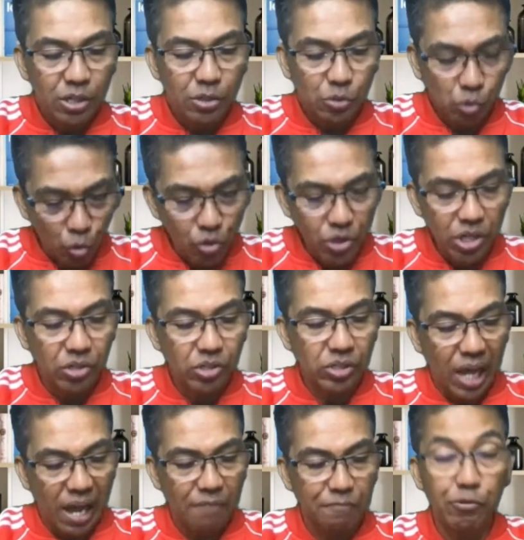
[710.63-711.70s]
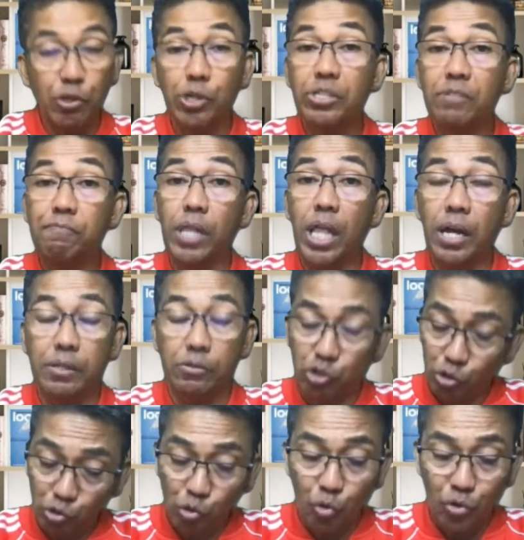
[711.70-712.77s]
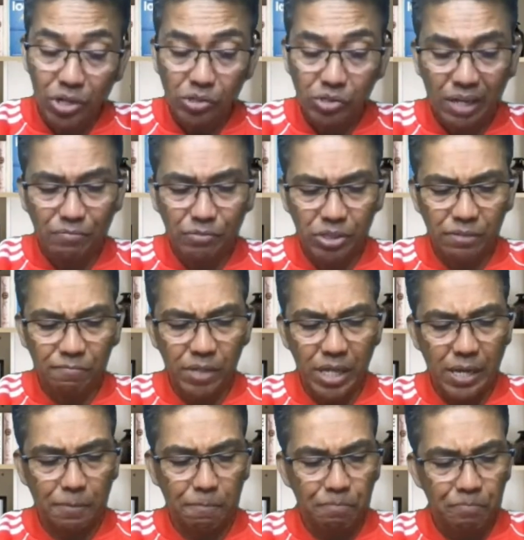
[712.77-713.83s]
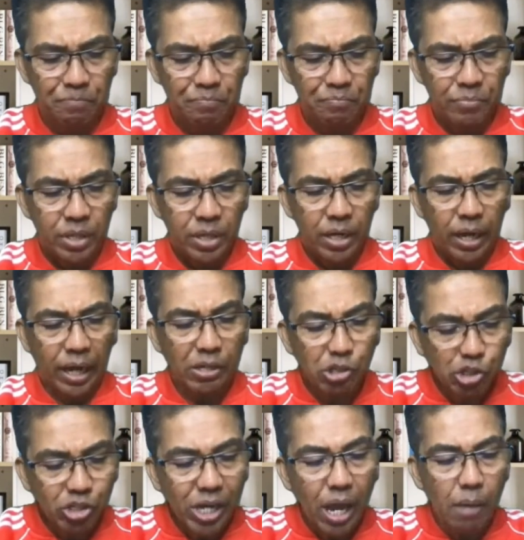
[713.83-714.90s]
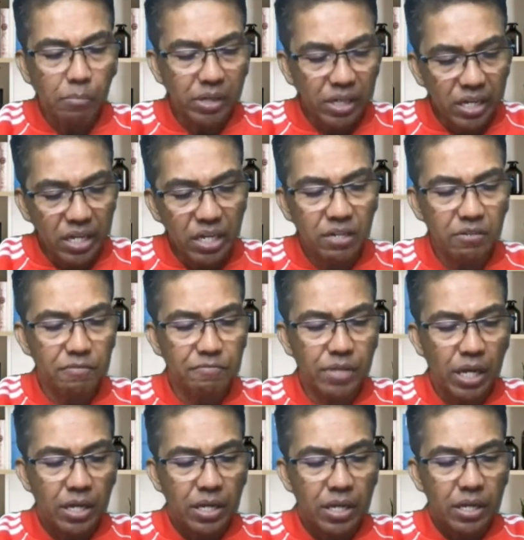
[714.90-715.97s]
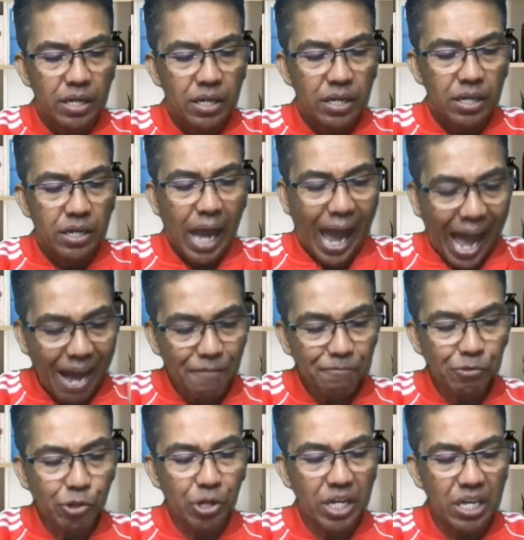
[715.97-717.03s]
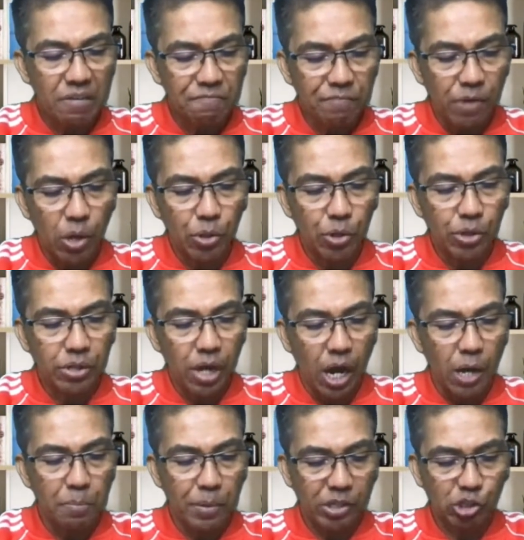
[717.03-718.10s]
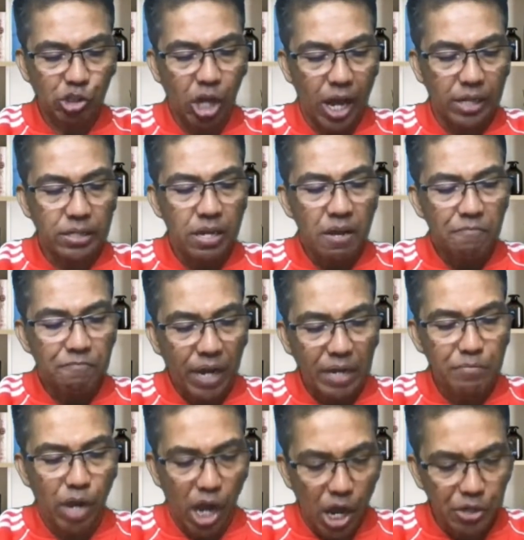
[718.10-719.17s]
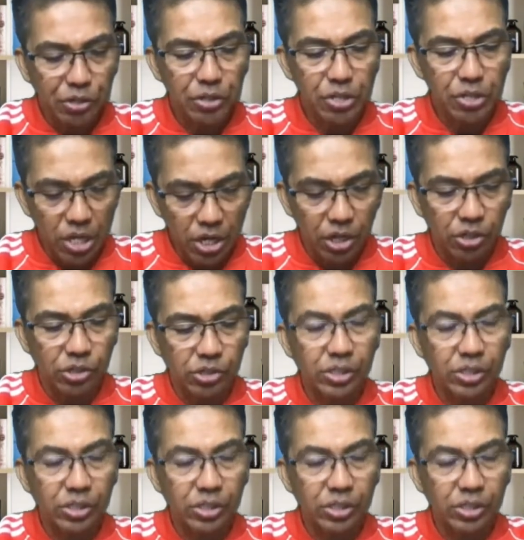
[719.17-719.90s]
2 years after the flood. So 2 years after the flood. And Shem lived after he fathered Arpachshad 500 years